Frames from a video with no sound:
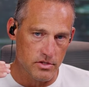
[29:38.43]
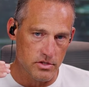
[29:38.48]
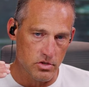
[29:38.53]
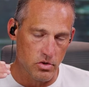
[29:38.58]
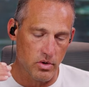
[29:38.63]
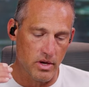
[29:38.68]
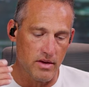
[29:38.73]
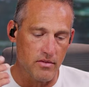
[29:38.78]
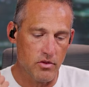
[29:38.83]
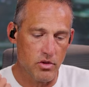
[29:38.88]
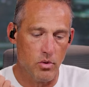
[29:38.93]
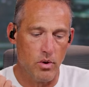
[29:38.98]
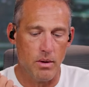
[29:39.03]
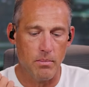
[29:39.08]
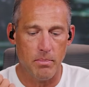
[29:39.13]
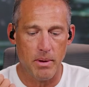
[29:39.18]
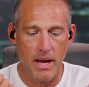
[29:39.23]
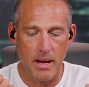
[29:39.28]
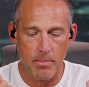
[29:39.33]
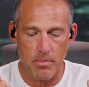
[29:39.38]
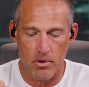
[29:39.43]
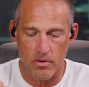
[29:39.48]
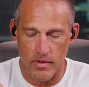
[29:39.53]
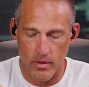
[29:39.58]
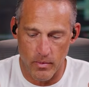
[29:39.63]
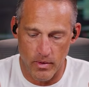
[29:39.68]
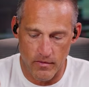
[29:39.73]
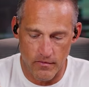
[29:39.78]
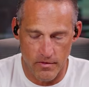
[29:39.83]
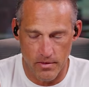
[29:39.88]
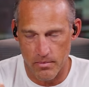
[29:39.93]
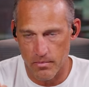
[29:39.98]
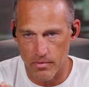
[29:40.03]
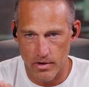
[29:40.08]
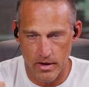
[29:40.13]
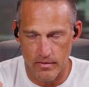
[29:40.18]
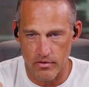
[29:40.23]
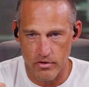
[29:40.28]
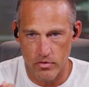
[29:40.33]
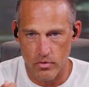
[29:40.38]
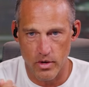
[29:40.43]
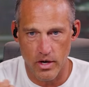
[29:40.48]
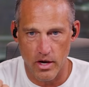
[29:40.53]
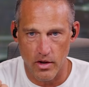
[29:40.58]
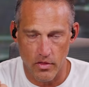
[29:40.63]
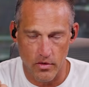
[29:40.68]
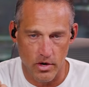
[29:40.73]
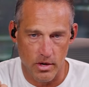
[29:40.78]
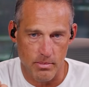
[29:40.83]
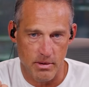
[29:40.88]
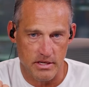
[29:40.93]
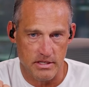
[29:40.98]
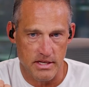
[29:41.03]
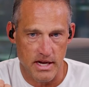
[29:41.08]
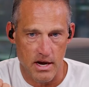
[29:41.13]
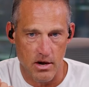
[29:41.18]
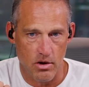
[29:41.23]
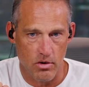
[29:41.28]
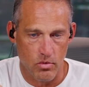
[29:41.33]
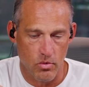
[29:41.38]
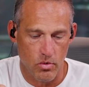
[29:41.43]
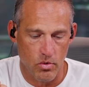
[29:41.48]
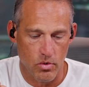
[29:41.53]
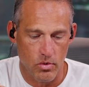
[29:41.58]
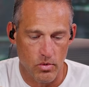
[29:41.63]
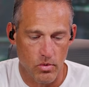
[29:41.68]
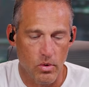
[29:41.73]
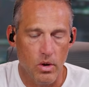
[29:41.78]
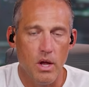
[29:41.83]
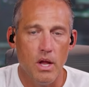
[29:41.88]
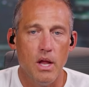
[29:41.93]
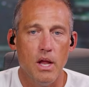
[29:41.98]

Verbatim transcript: So even though on paper they went from whatever twenty to thirty bucks an hour, hoo